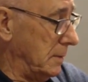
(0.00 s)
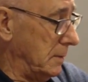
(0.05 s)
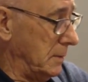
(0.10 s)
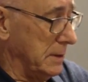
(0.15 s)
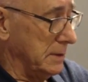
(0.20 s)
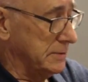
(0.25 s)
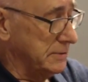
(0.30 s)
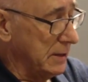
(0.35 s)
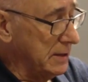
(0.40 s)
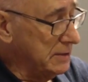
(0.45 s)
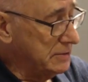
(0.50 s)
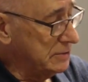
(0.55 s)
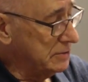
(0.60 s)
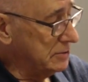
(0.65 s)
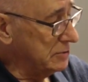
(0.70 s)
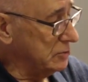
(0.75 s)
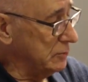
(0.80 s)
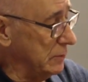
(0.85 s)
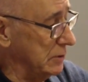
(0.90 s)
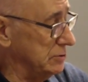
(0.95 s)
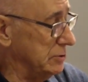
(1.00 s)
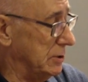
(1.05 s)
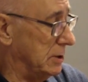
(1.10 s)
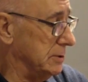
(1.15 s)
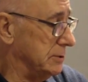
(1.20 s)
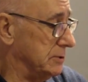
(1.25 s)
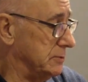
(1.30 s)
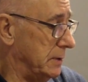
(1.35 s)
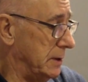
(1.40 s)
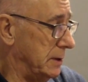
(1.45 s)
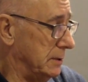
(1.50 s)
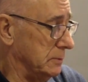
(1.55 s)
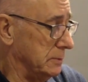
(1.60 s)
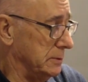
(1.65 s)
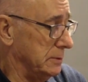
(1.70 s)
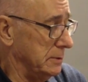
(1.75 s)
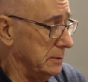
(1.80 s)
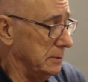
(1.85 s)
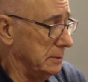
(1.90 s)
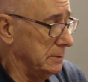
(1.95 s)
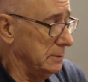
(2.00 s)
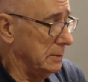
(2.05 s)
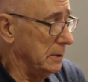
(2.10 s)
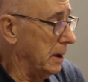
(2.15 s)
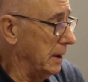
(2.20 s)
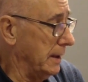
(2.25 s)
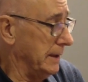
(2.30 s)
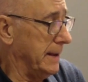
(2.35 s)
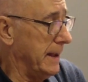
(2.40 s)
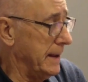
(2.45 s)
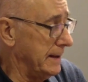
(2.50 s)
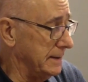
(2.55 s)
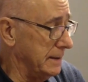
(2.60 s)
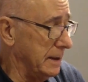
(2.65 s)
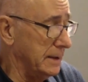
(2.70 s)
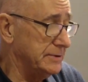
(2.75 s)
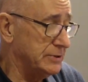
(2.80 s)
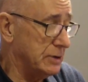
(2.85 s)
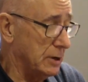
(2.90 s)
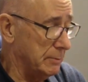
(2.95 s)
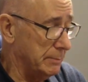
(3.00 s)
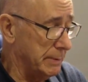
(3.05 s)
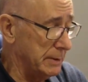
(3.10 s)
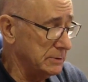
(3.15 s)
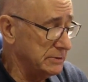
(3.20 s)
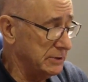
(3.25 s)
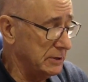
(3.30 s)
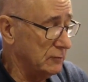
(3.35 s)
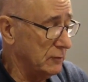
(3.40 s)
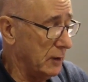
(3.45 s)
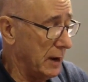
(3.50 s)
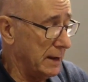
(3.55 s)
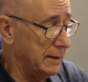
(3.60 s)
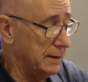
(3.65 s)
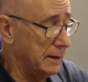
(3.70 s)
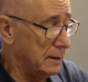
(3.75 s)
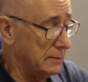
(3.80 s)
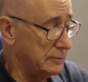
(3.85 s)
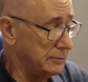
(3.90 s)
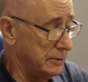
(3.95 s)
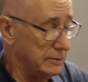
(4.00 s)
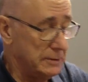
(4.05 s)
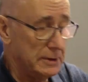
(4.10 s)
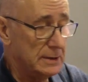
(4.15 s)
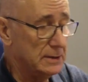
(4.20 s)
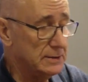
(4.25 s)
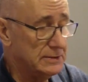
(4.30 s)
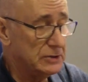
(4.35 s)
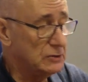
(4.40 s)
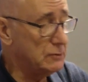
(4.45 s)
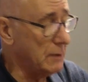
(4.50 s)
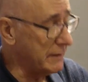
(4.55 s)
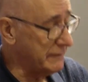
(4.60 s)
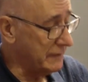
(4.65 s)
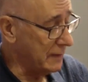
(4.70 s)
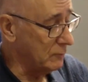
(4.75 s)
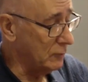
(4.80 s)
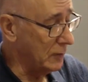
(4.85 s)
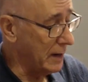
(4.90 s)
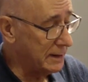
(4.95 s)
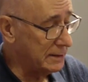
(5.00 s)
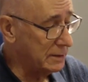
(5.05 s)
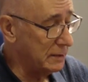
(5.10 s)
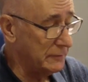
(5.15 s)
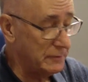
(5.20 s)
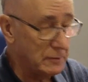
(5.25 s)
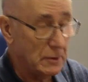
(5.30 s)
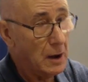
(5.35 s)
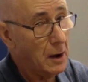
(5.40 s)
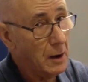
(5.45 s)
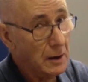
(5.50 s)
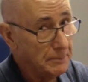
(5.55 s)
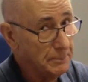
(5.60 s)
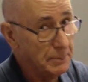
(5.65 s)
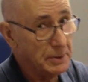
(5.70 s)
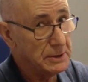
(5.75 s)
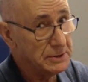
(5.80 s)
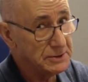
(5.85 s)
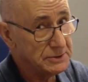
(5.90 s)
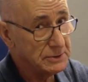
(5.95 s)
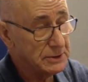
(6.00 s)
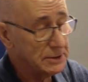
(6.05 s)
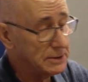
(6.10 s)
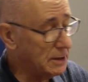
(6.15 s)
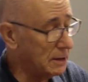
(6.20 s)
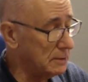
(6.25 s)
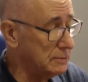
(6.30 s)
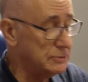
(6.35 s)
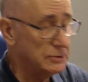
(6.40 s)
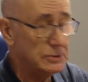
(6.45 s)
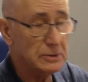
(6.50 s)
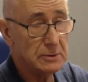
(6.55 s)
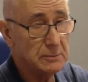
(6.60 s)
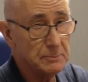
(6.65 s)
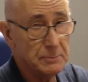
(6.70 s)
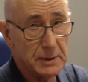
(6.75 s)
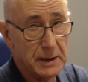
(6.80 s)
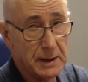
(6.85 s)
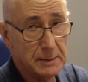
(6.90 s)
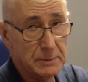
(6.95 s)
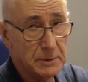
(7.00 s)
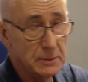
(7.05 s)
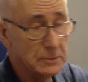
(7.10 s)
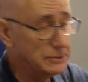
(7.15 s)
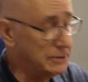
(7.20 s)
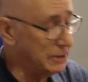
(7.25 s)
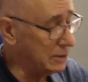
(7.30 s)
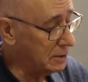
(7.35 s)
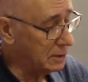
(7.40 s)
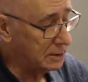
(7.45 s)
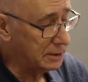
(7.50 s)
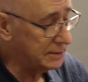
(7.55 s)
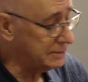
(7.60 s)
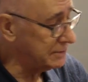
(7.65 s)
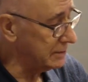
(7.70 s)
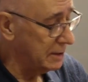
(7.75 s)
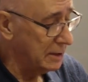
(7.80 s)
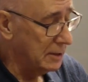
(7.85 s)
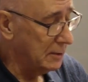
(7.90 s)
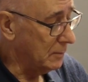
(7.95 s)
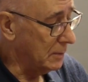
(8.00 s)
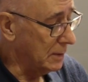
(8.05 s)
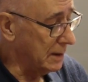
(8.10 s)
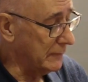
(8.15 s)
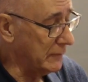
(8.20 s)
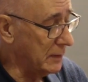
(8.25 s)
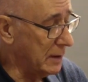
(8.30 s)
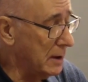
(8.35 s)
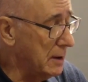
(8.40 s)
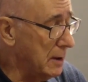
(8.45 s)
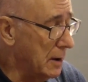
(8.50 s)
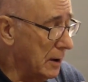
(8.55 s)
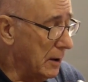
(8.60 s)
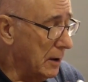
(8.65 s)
It's easy to switch on as well. Again, it's got a built-in radio, so you can listen to FM radio if you want. I personally don't. You can play music on it, whatever.